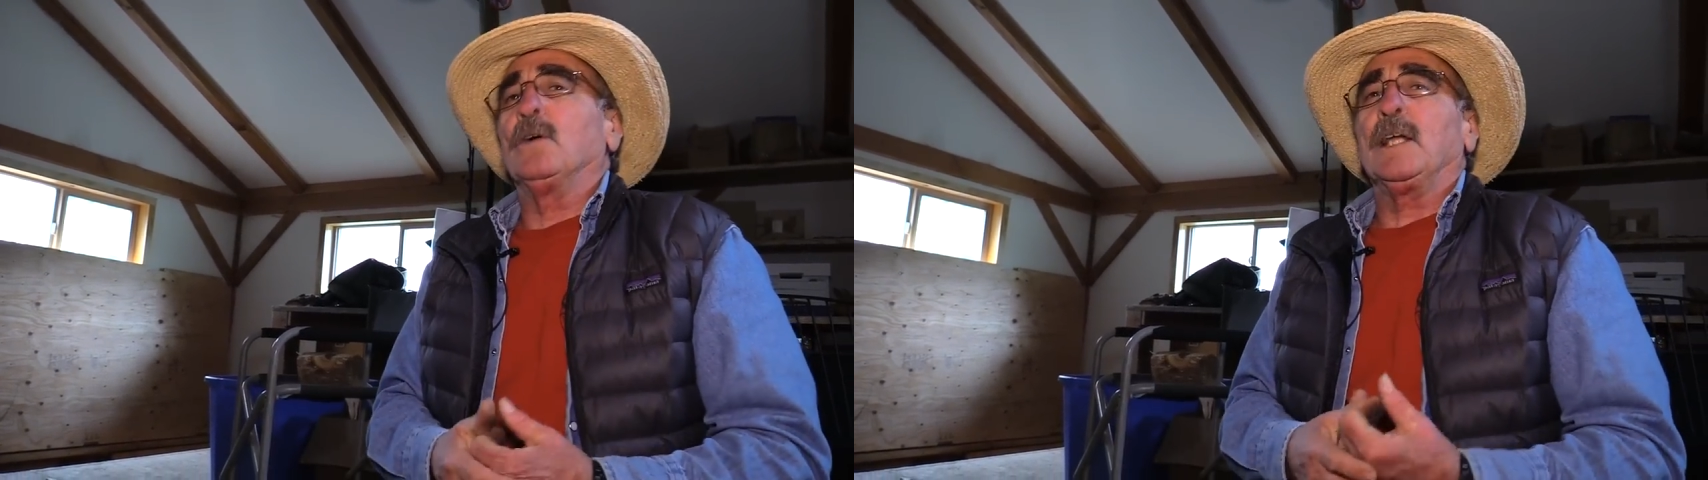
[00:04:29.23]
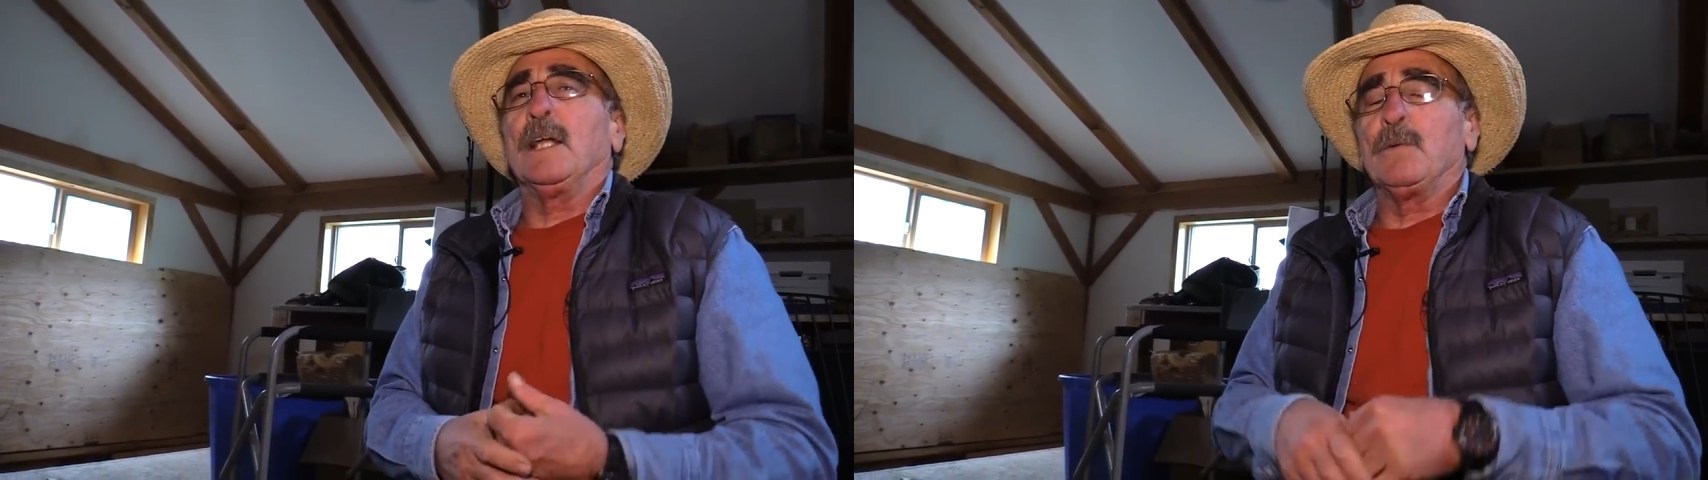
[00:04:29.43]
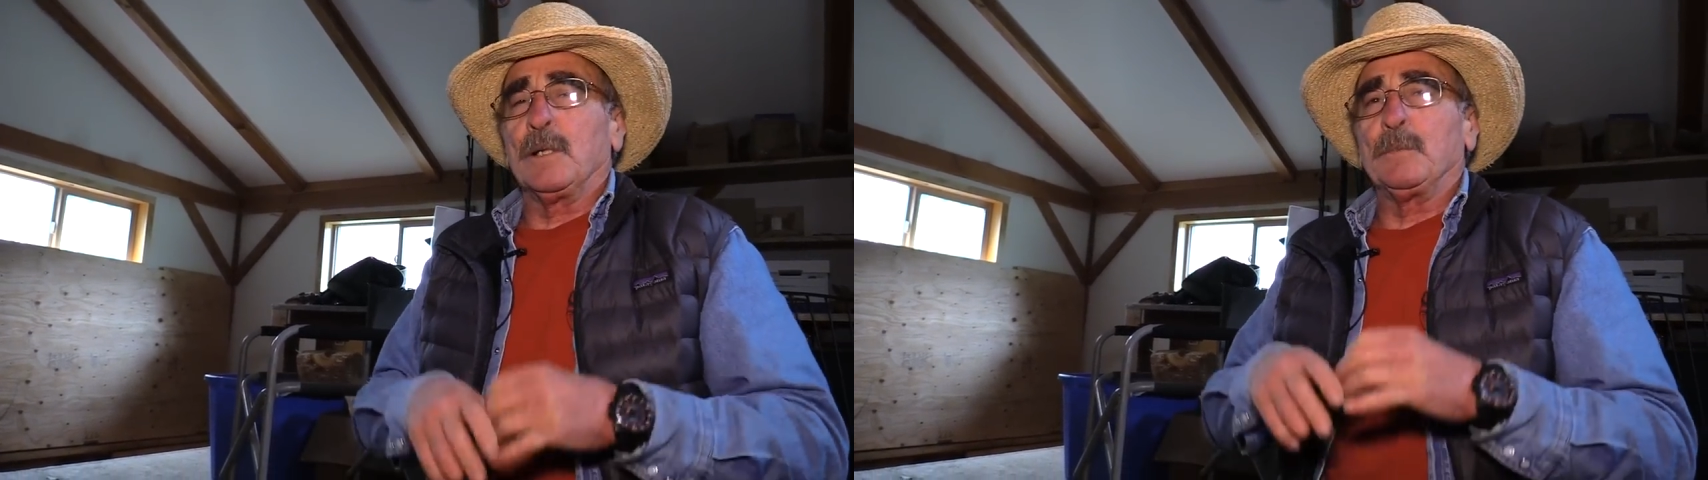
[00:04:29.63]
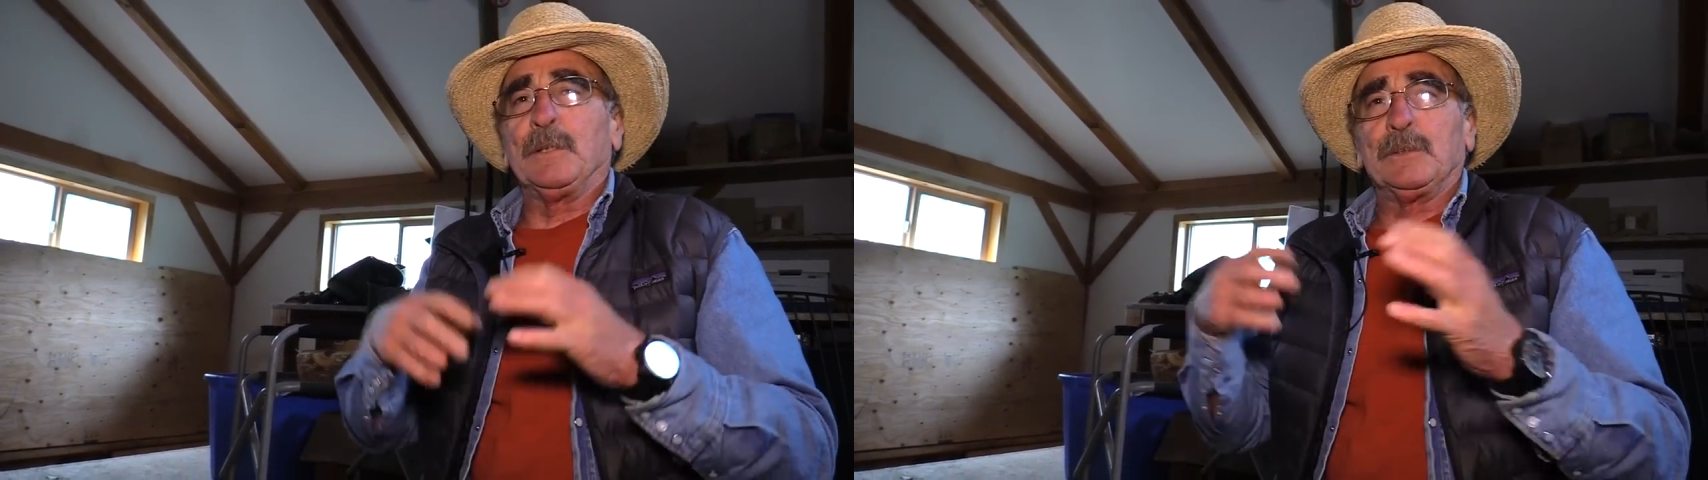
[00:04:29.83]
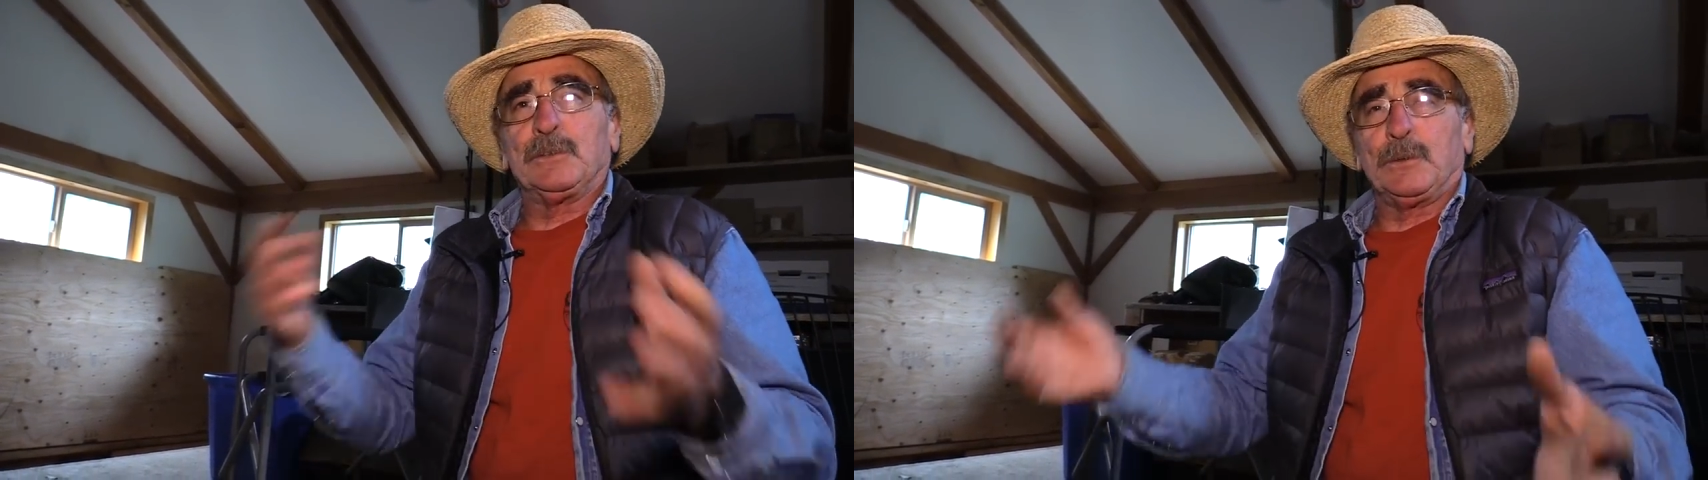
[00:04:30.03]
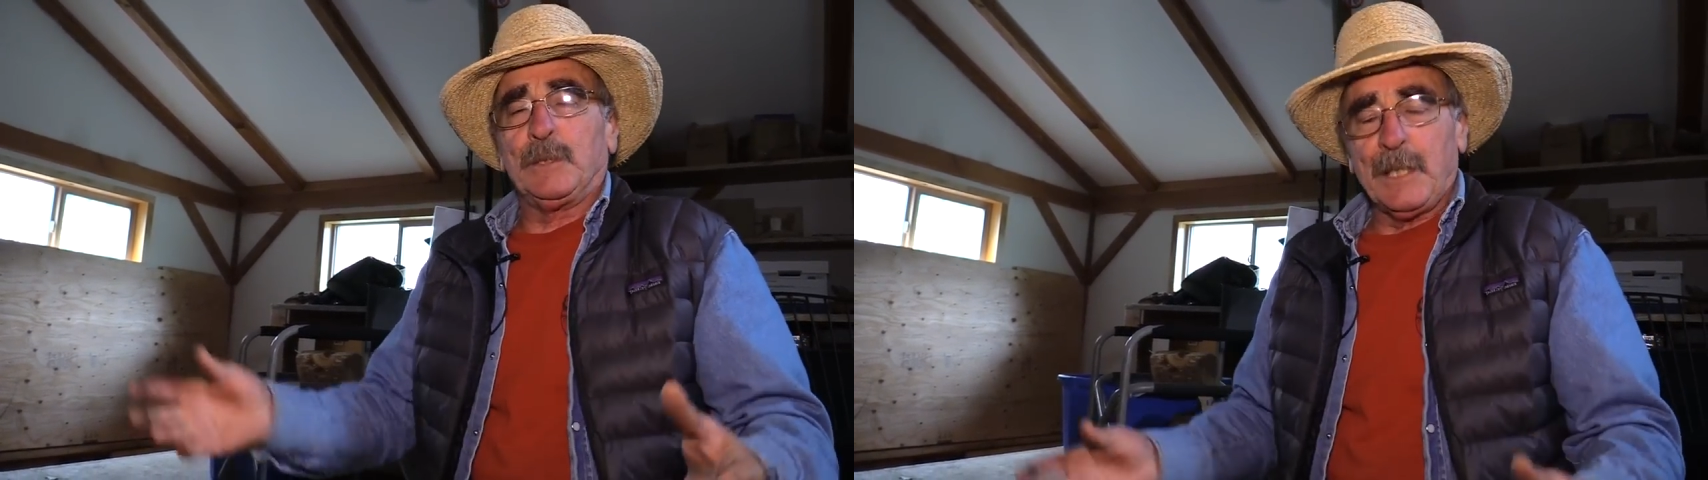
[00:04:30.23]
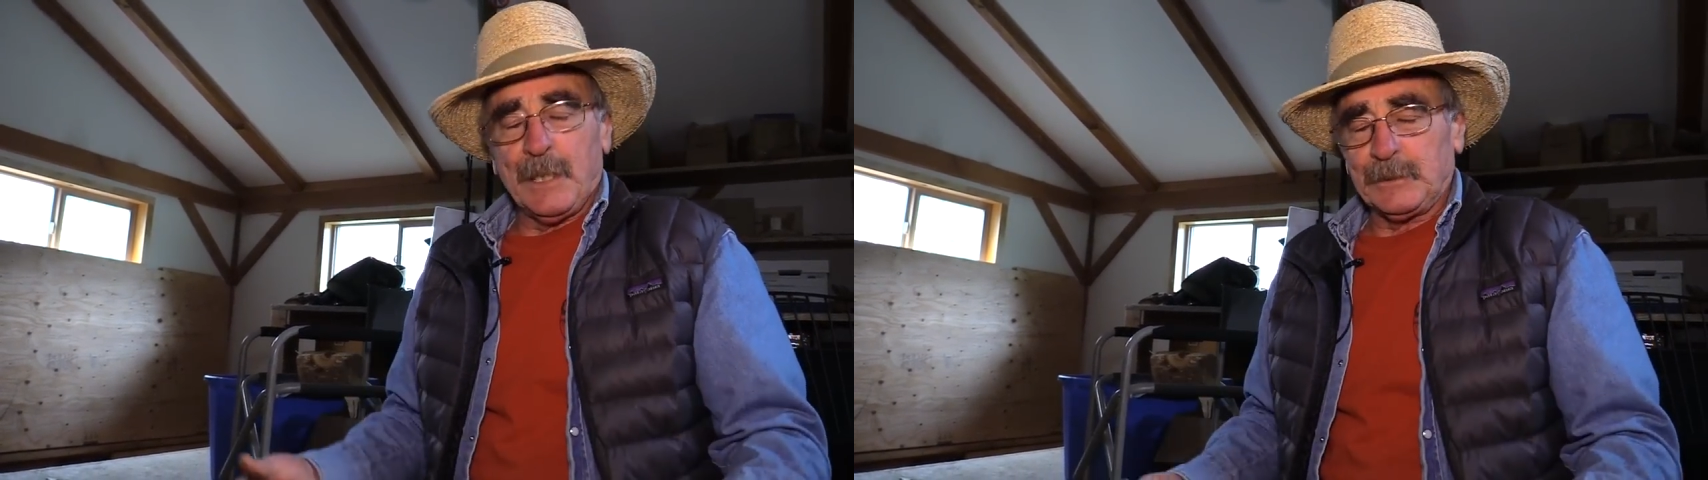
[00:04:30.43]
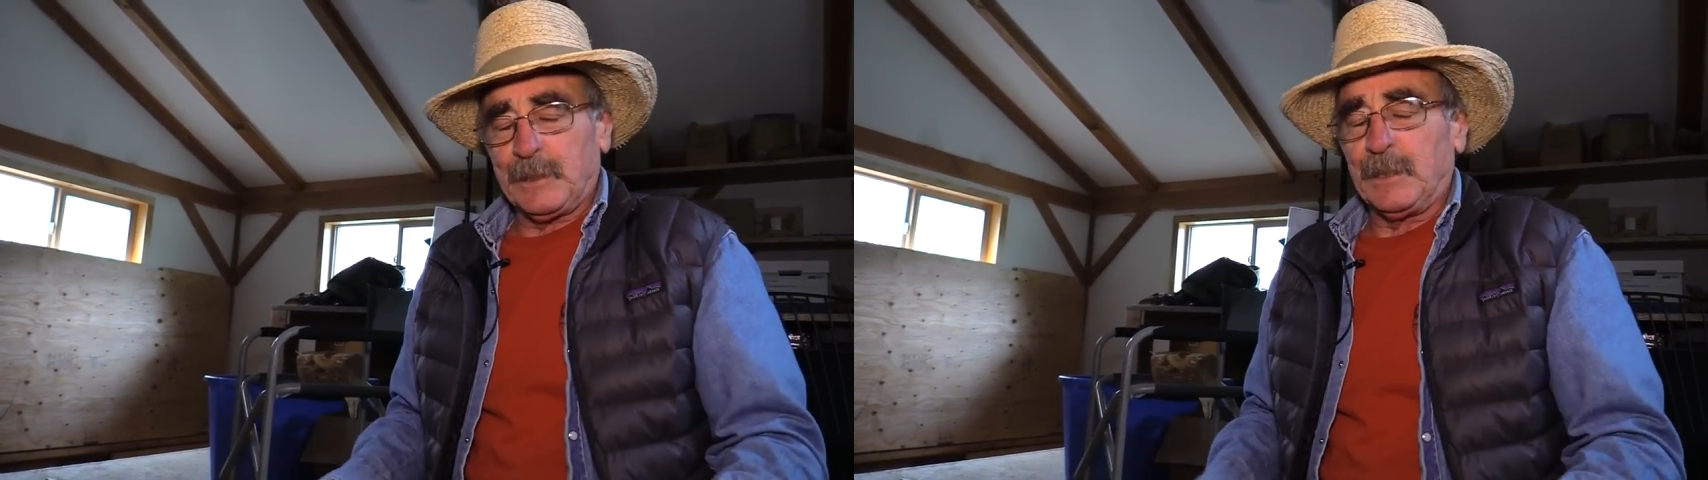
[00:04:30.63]
okay, I want to build a tree
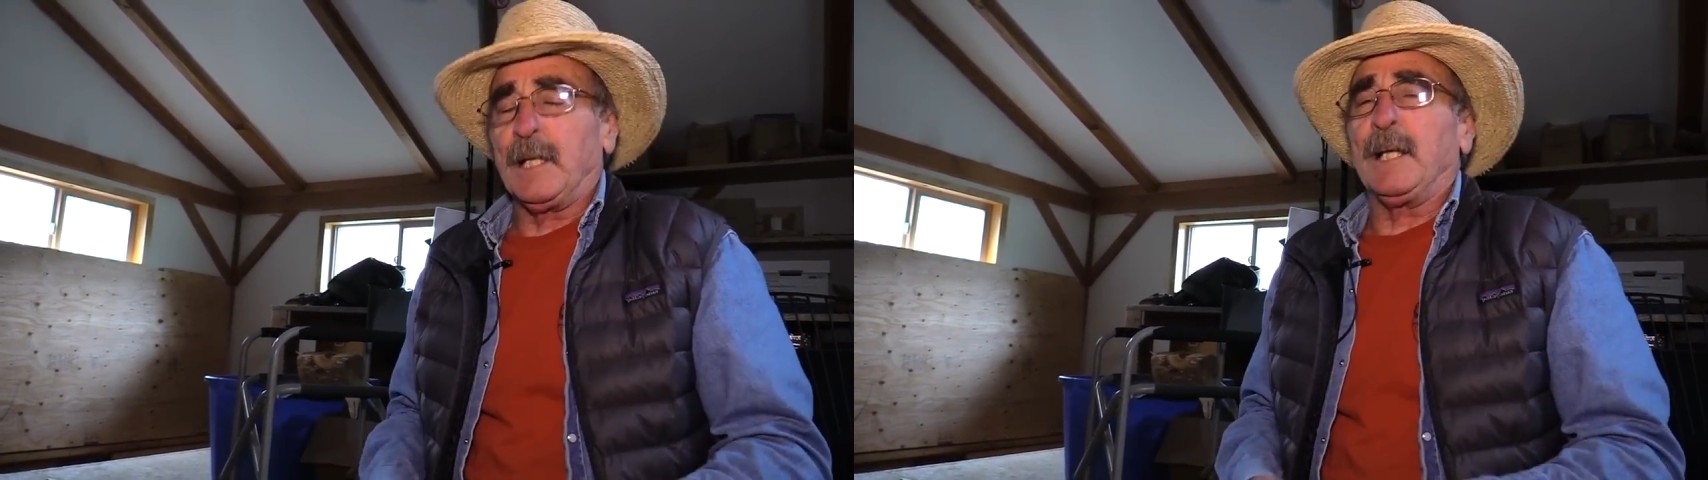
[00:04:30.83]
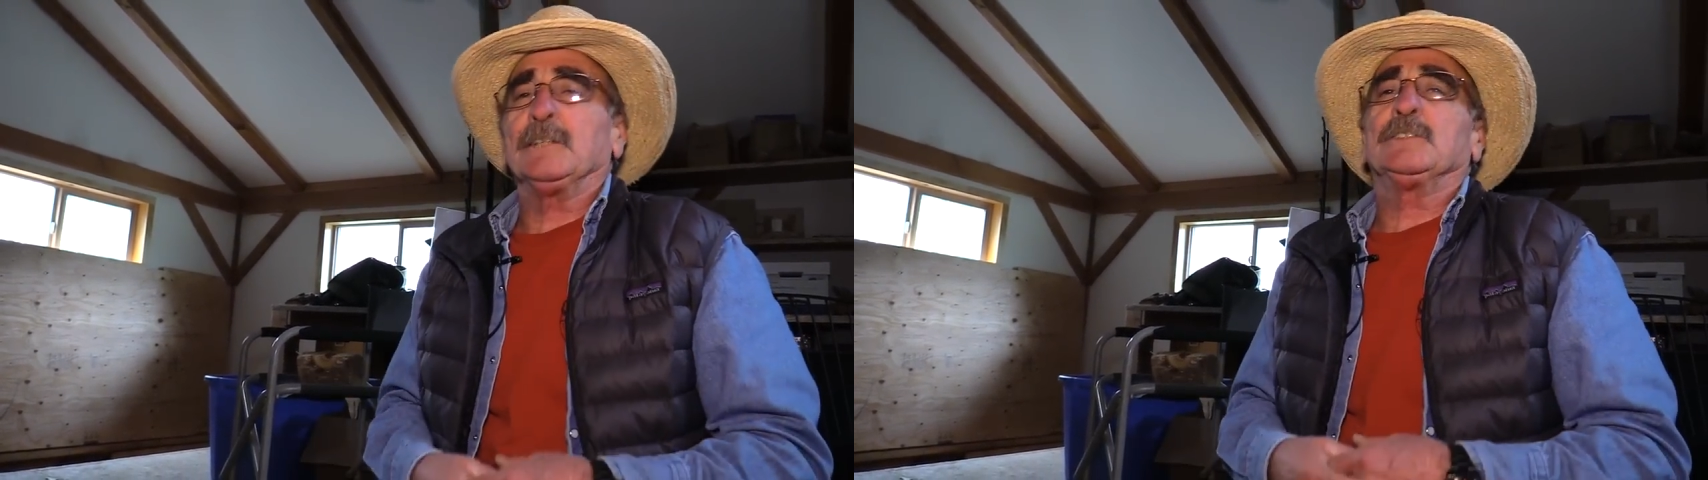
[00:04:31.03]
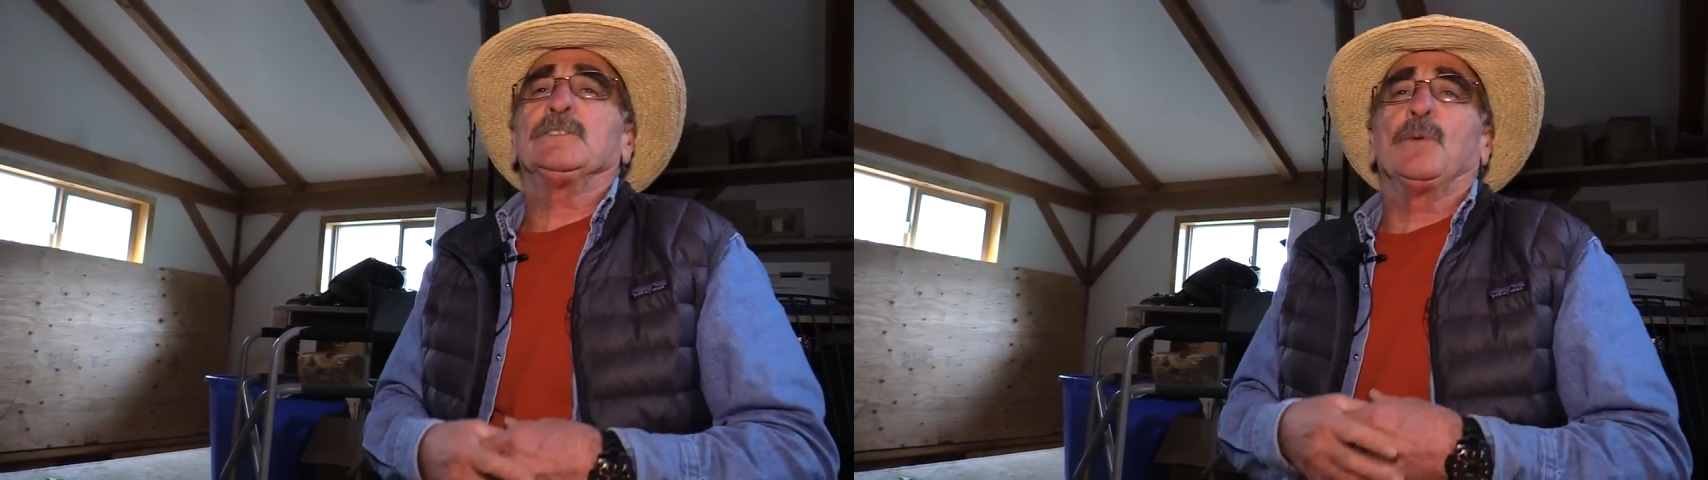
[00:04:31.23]
house that lasts